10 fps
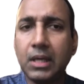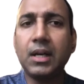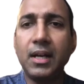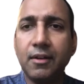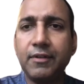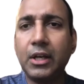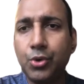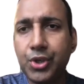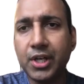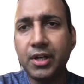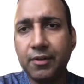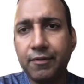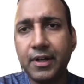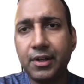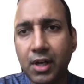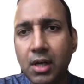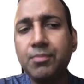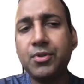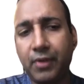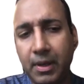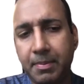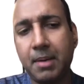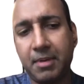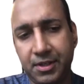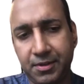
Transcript: kind of negotiate different terms of repayment.